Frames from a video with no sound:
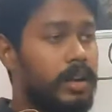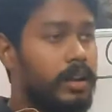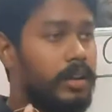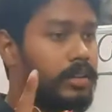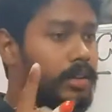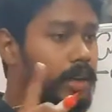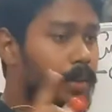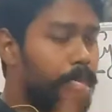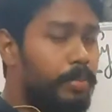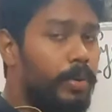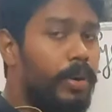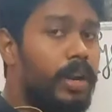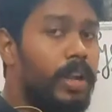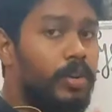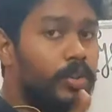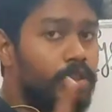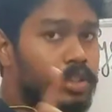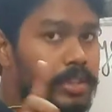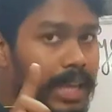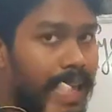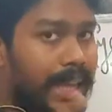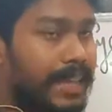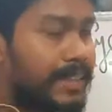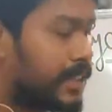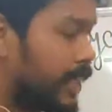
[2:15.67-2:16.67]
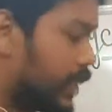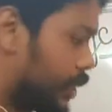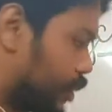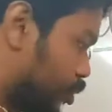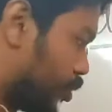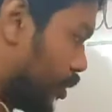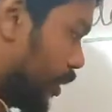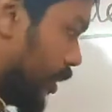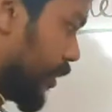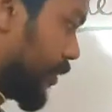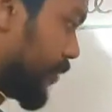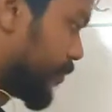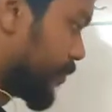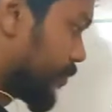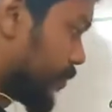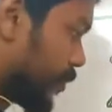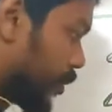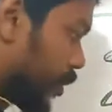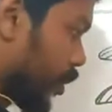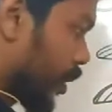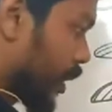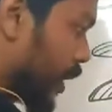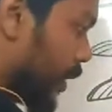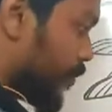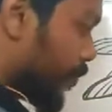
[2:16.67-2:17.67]
reproduce asexually.
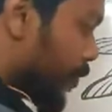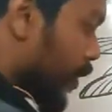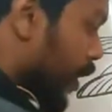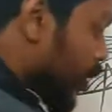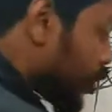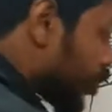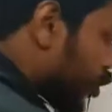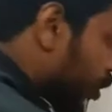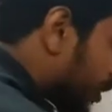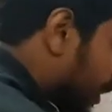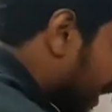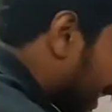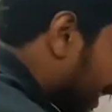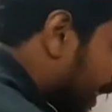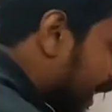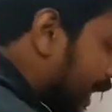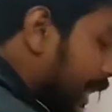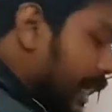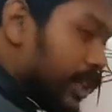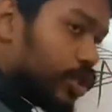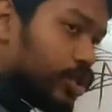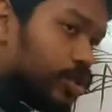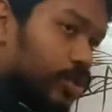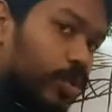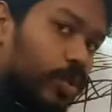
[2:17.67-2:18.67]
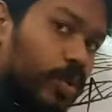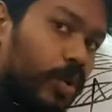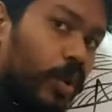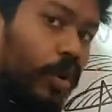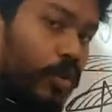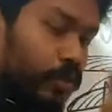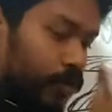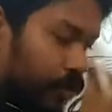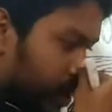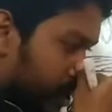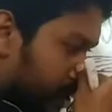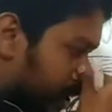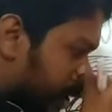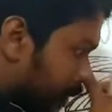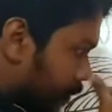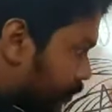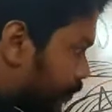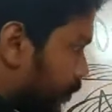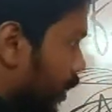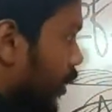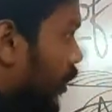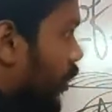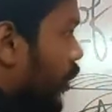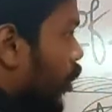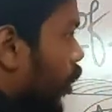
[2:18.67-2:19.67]
Okay. So they needs to grow first.
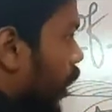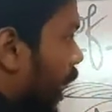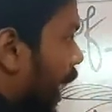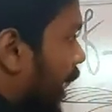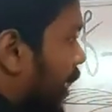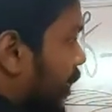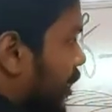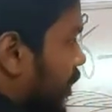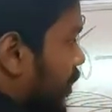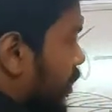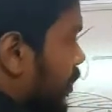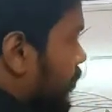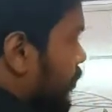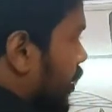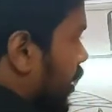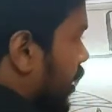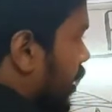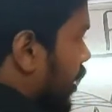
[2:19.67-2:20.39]
And